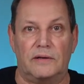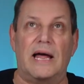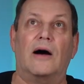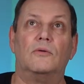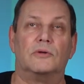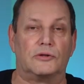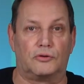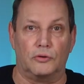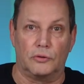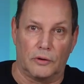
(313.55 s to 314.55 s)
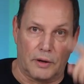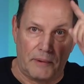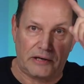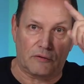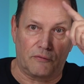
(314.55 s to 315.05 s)
Now, let's do the
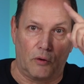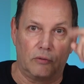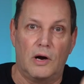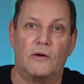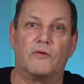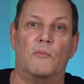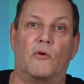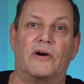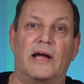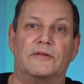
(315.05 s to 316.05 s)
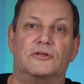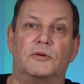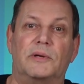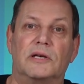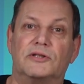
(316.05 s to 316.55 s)
microphone from overhead that
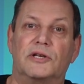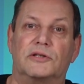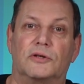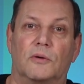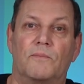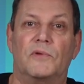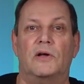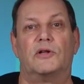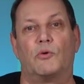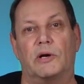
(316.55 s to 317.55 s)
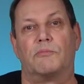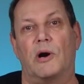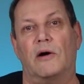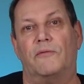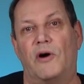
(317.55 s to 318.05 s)
you've been listening to. The quick
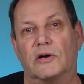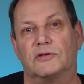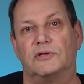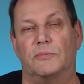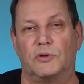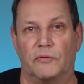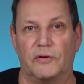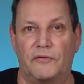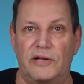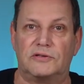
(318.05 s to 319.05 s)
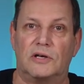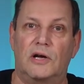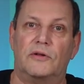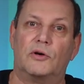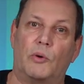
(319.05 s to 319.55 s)
brown fox jumped over the fence.
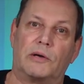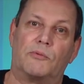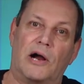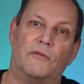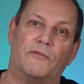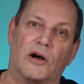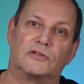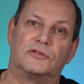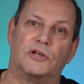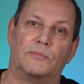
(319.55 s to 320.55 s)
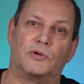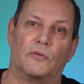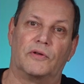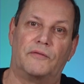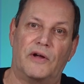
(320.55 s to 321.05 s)
The quick brown fox jumped
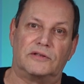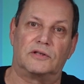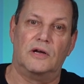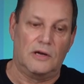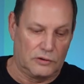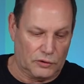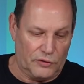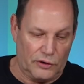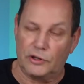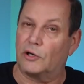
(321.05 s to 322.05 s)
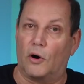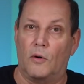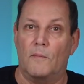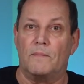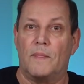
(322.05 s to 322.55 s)
over the fence. So there you go.
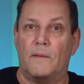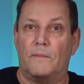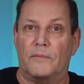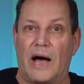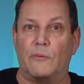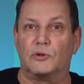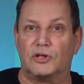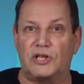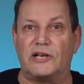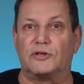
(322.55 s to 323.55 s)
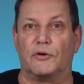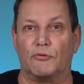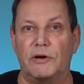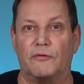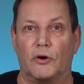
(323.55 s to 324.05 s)
That was a test of the
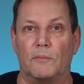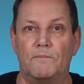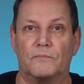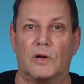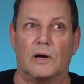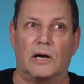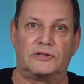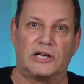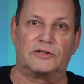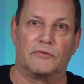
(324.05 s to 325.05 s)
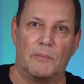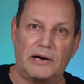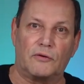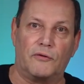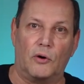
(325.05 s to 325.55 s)
reverb, a test of the
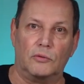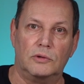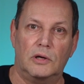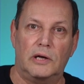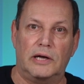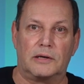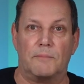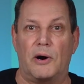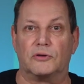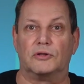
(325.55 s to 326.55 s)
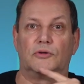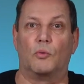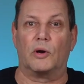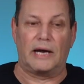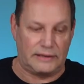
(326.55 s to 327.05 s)
microphone in comparison to
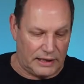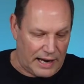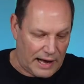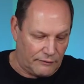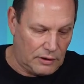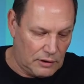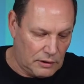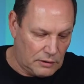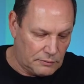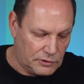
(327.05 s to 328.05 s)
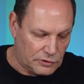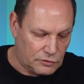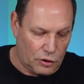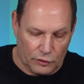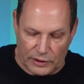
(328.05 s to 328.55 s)
what I did have. Let me just
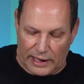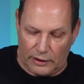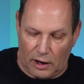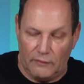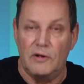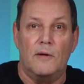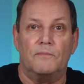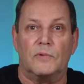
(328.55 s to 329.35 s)
turn that off.